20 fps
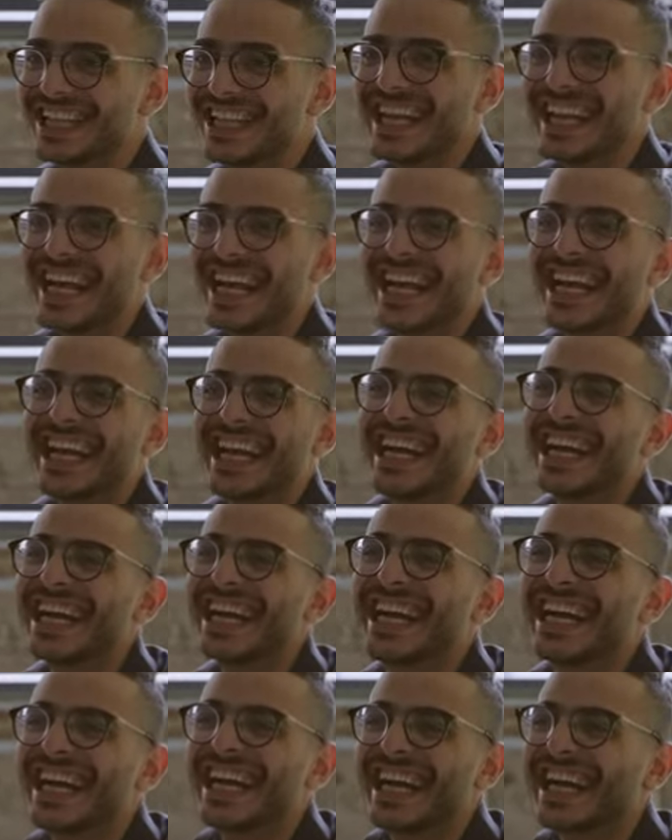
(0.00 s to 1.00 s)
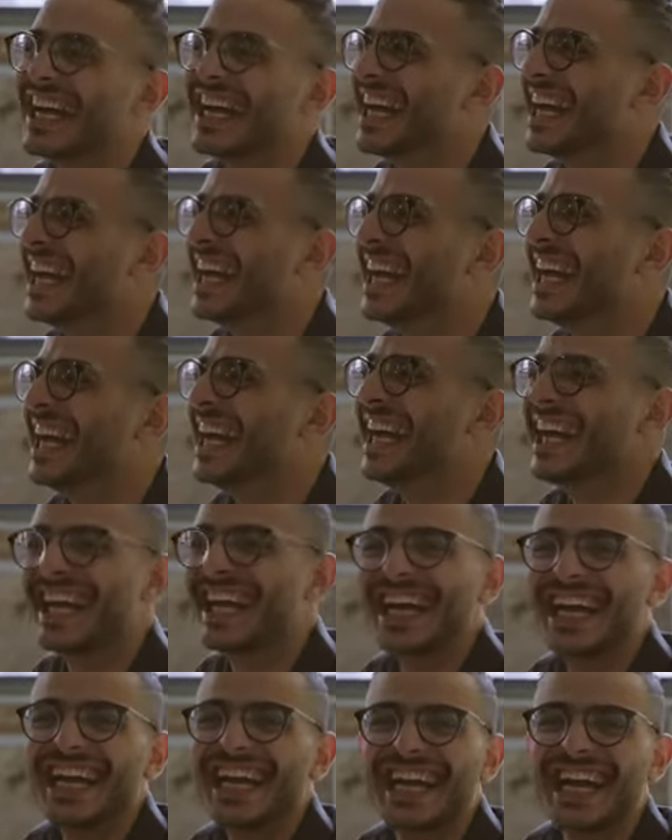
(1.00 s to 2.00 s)
healthy habit to develop is maintaining a
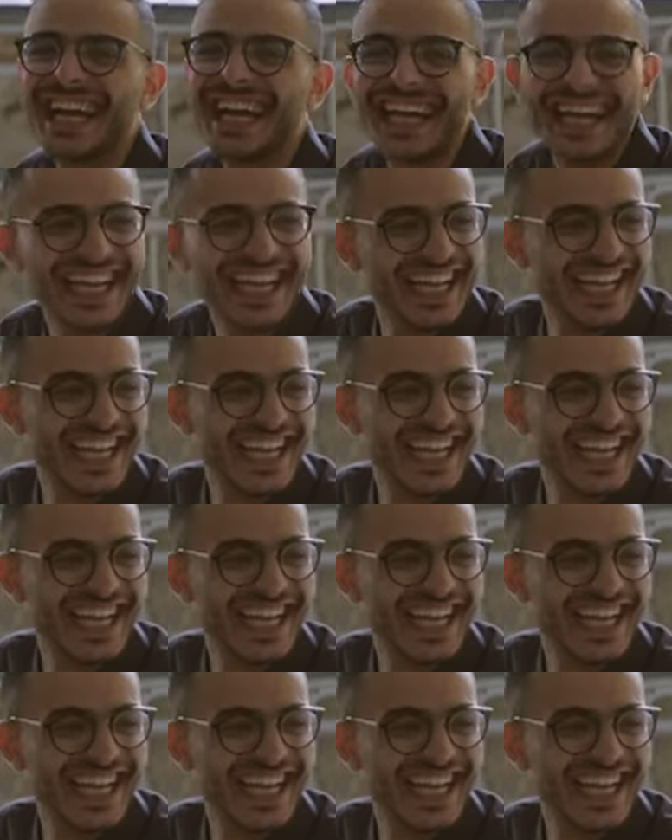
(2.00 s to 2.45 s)
nutritious